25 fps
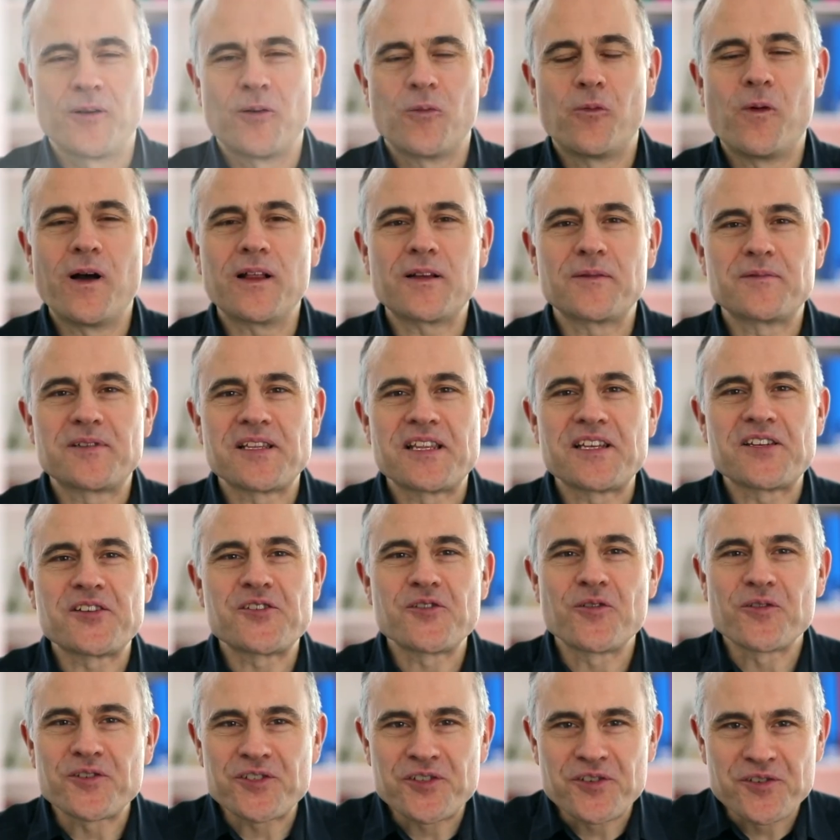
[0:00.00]
Welcome to this
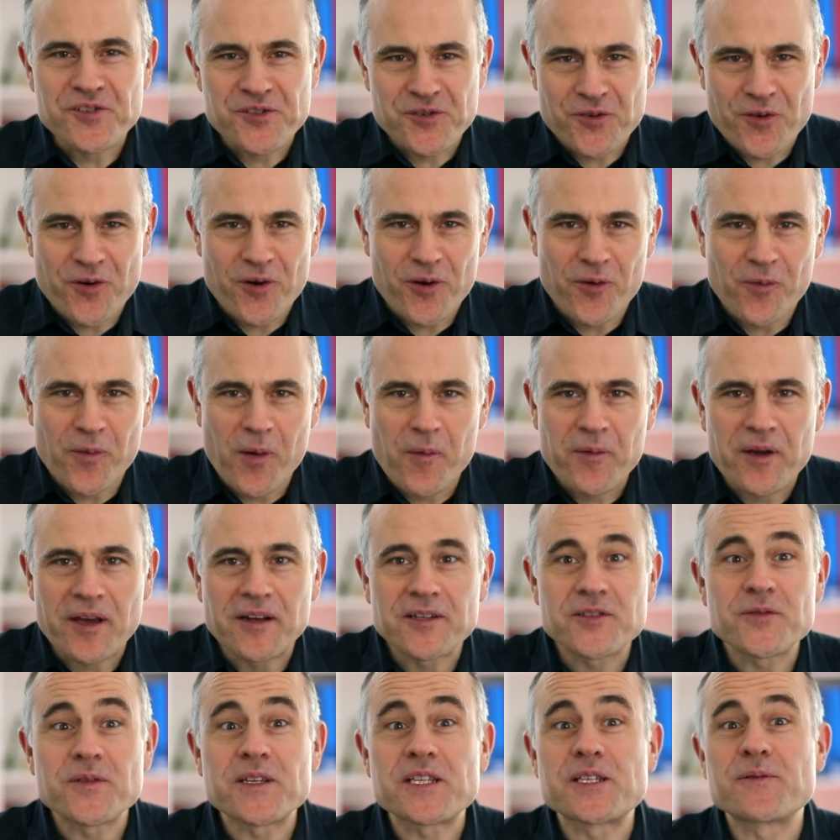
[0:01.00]
short tutorial where we're
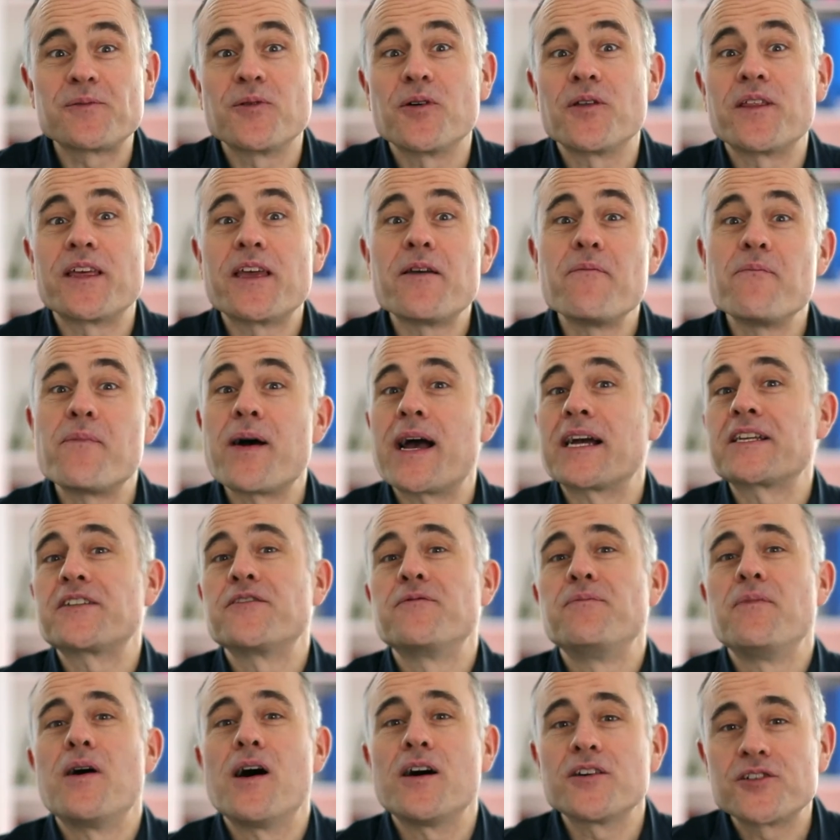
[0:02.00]
going to explore the impact
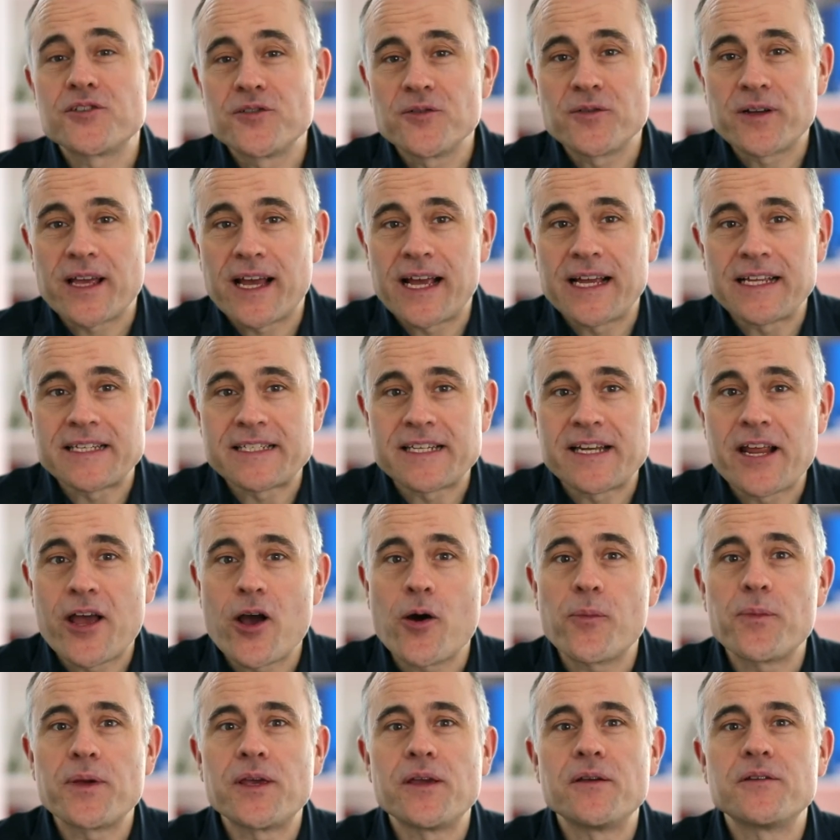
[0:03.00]
of marginal gains in
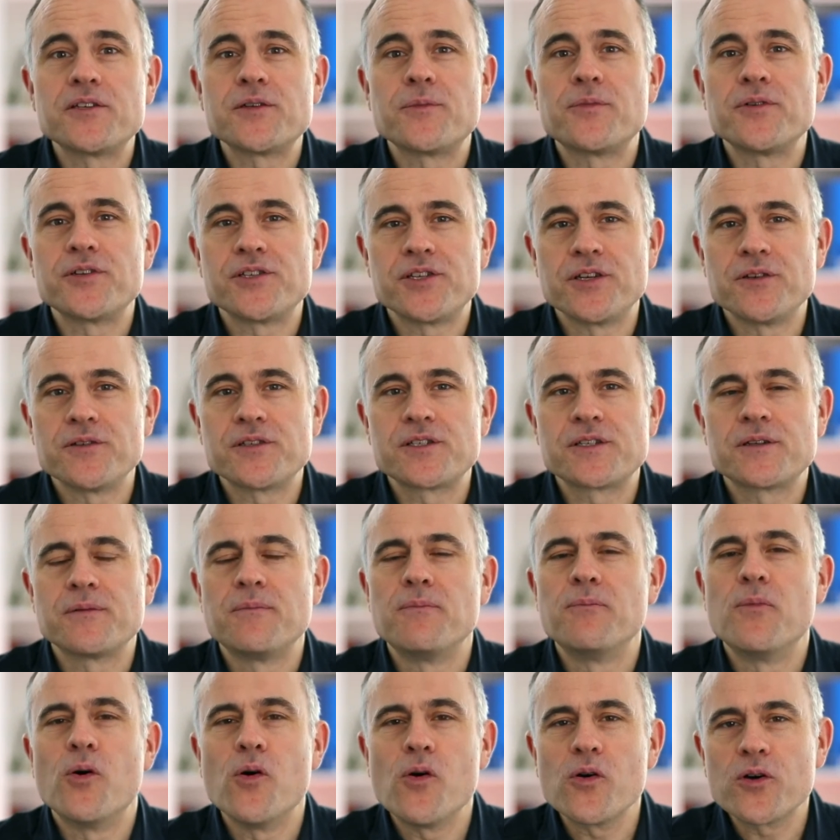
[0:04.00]
helping you to produce
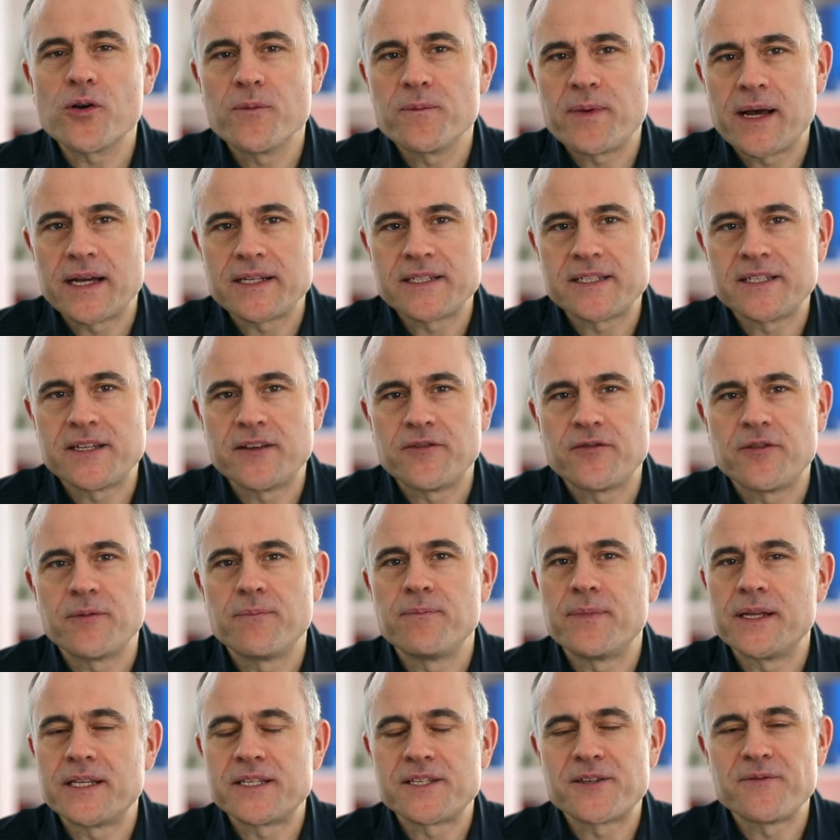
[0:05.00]
more competitive
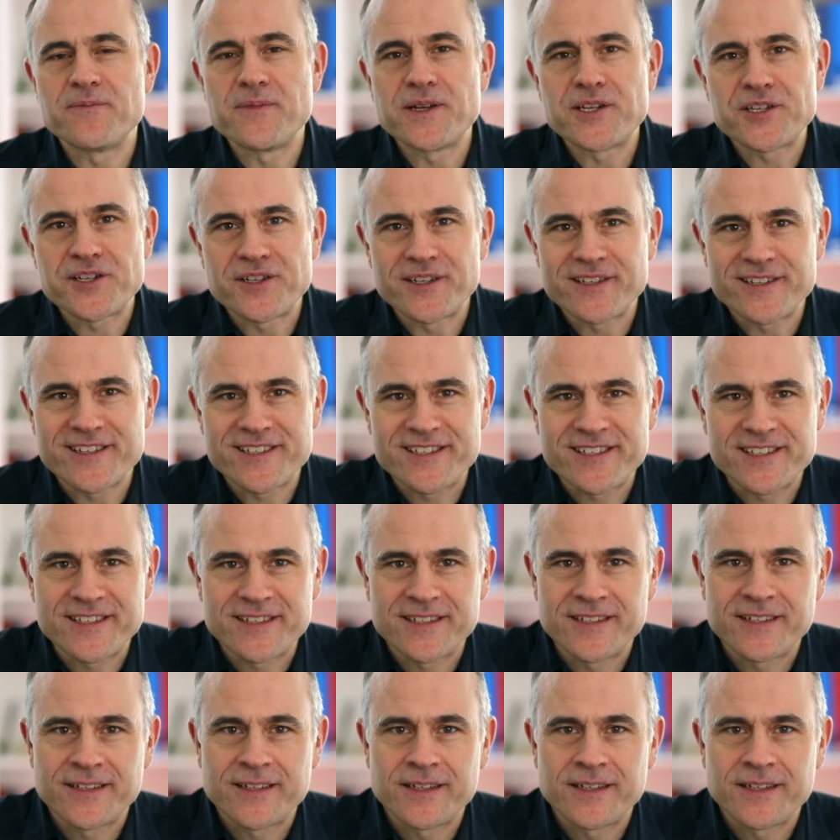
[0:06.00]
bid submissions.